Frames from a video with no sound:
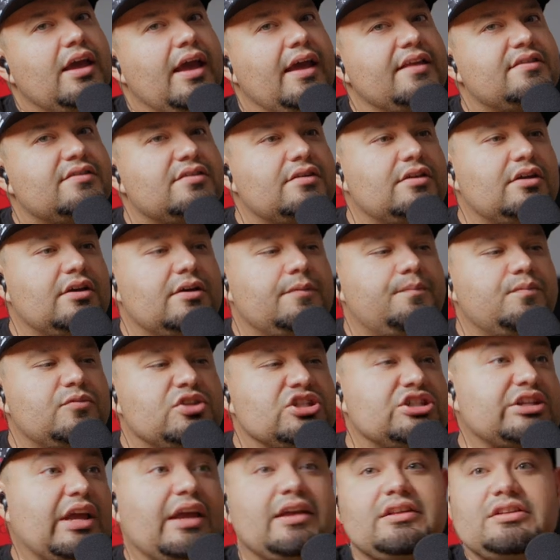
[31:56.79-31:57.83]
it's a
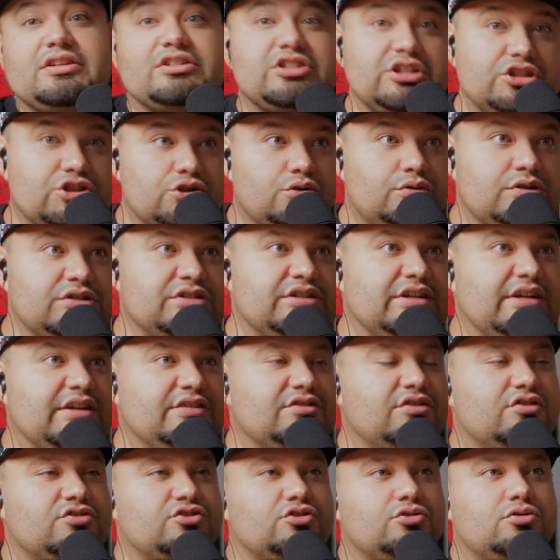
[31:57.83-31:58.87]
stylistic choice.
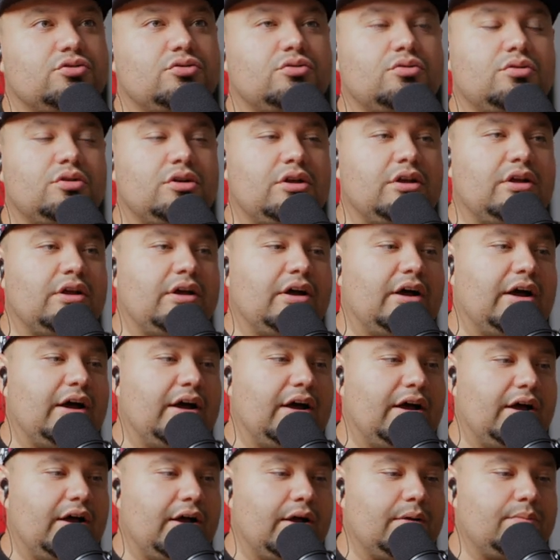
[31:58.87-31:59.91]
It's also,
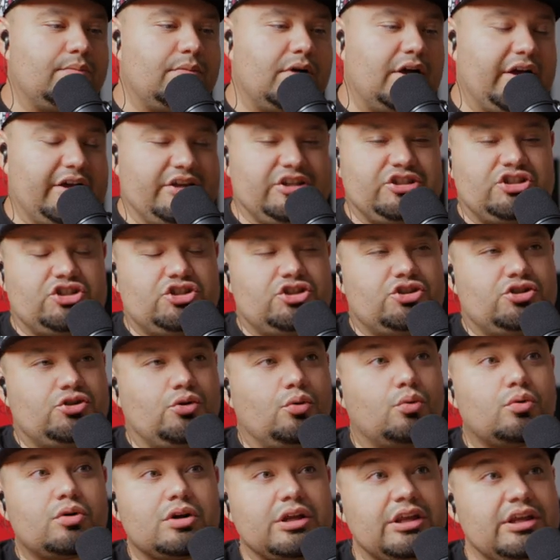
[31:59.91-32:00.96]
um, a
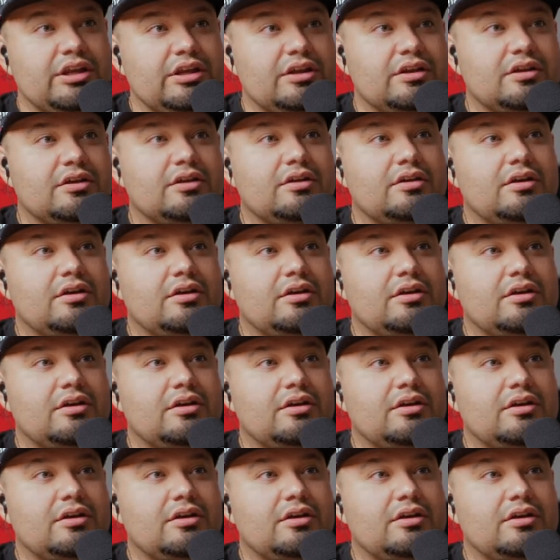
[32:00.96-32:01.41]
story